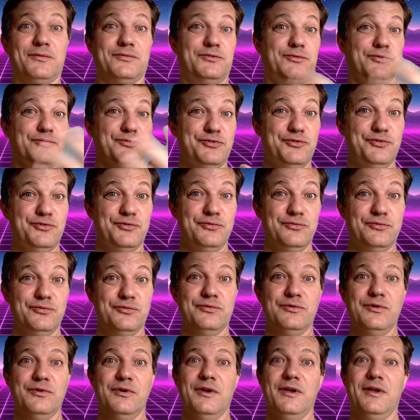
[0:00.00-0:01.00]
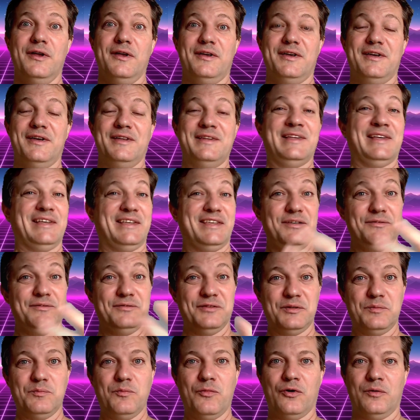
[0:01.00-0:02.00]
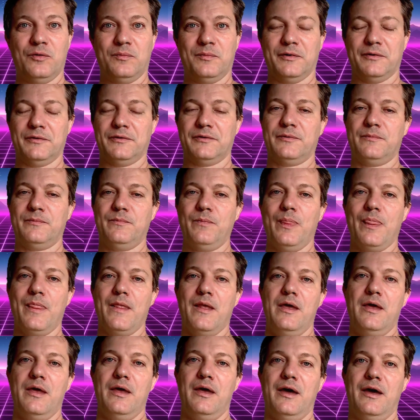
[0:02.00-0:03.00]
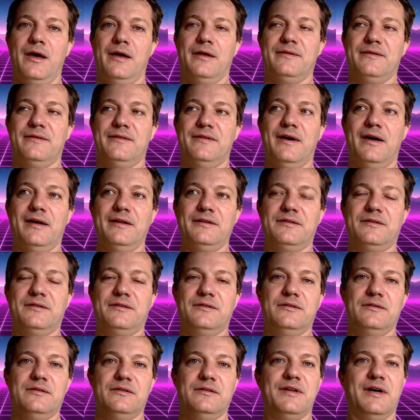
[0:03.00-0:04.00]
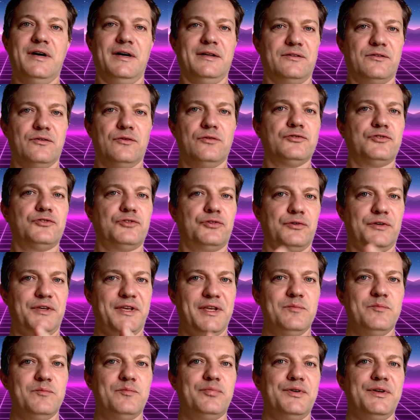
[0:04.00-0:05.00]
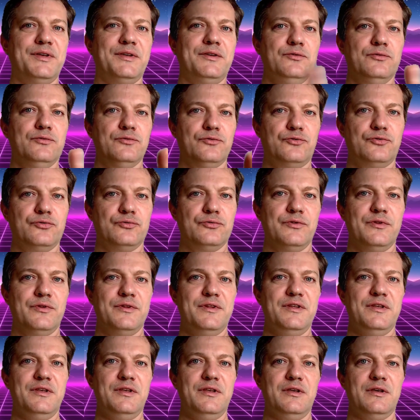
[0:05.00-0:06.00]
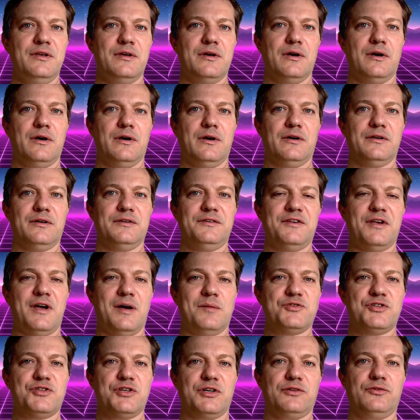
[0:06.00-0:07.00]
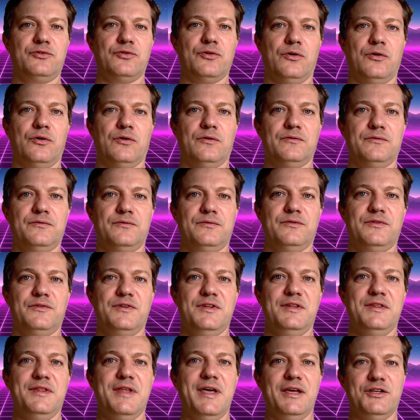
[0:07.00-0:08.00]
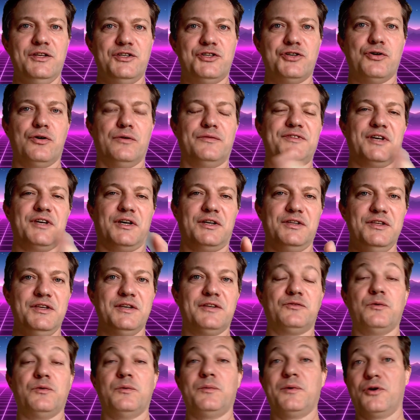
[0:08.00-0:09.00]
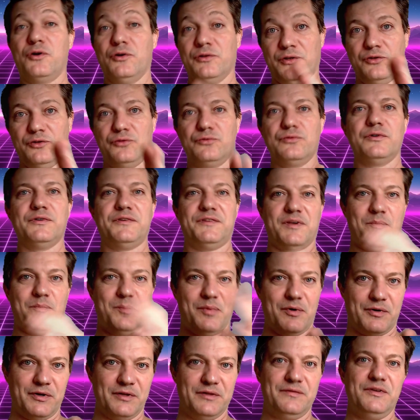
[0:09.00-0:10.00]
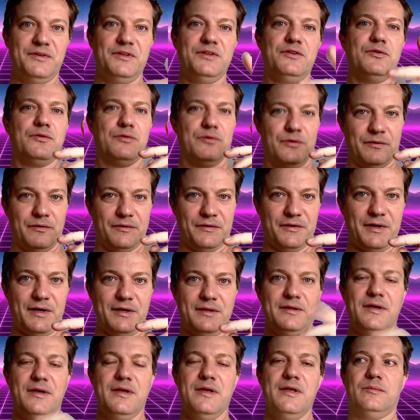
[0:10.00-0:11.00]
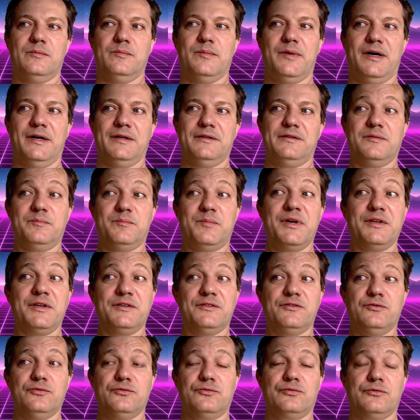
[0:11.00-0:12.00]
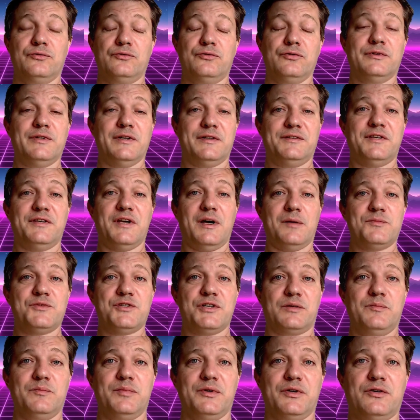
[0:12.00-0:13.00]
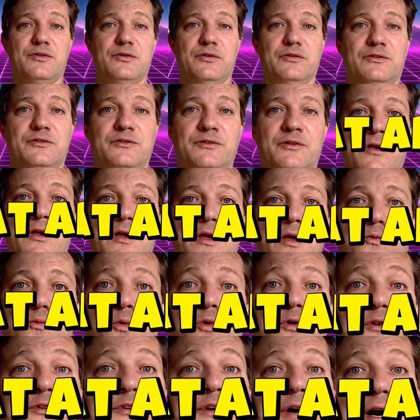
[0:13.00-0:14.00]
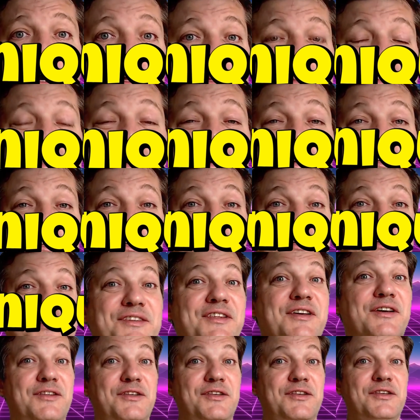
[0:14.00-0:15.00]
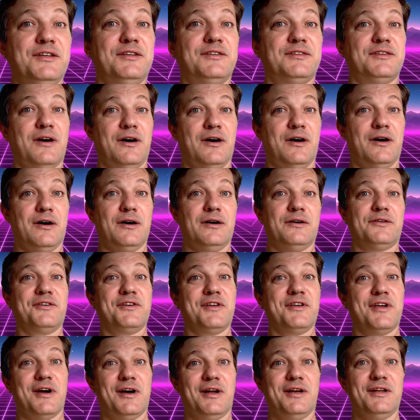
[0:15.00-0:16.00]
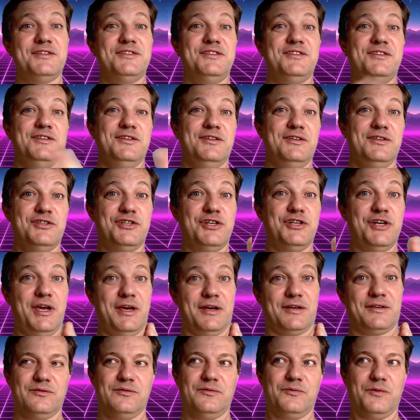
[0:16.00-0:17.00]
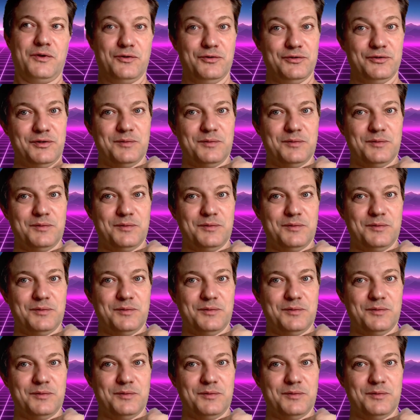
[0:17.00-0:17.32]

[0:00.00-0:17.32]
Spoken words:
to you in a given moment, and that also can bring you to the subject of the nature of techniques. We're gonna do a separate video on that, but brings you to that subject, because what are techniques? Techniques are reality checks. We're gonna